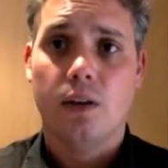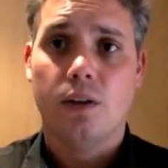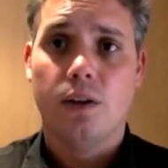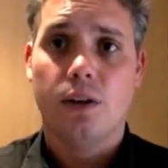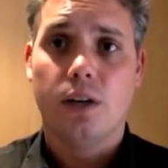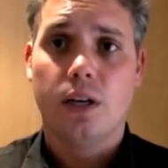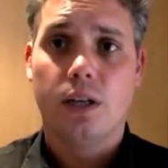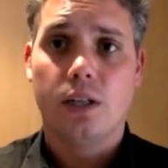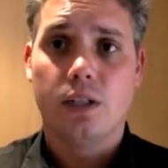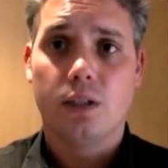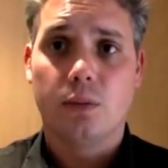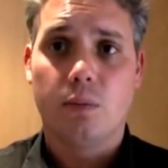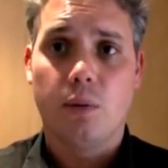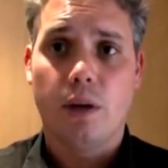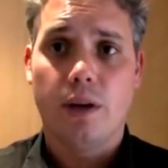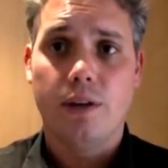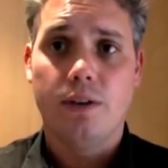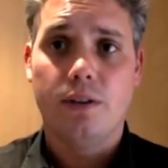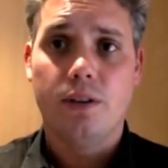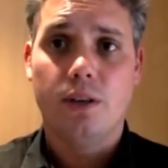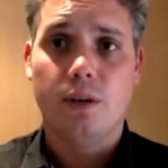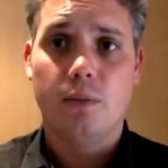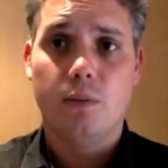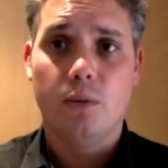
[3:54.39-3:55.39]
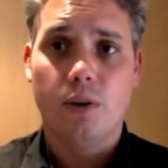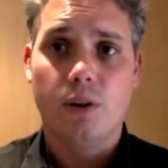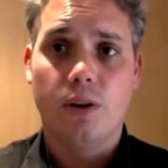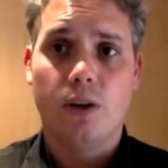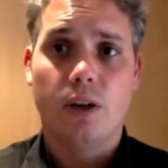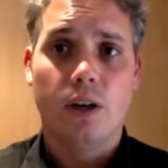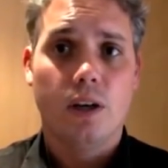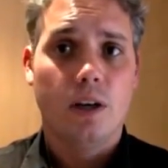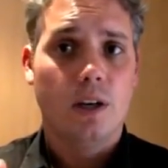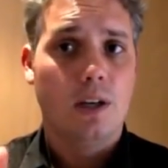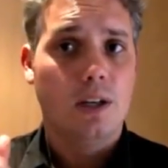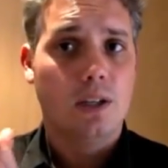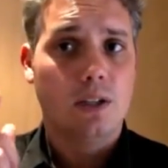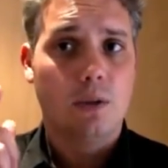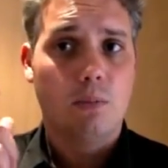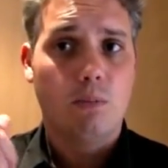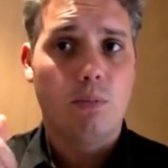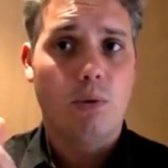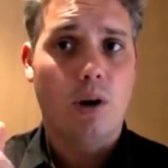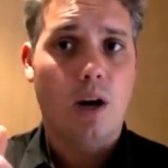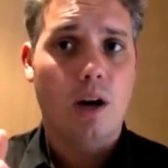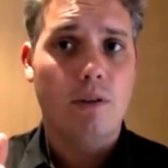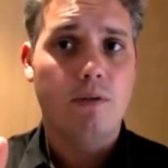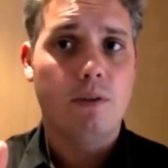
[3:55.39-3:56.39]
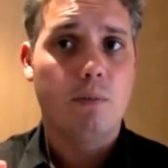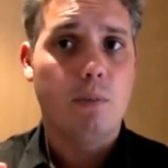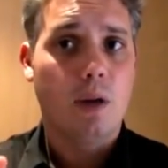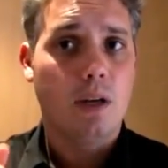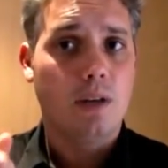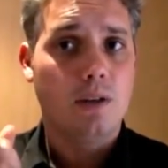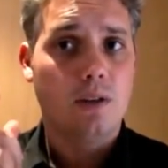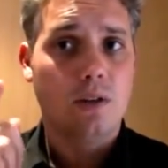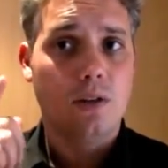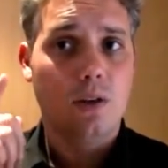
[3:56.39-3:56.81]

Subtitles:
you can explain to him, "Look, it's a private matter.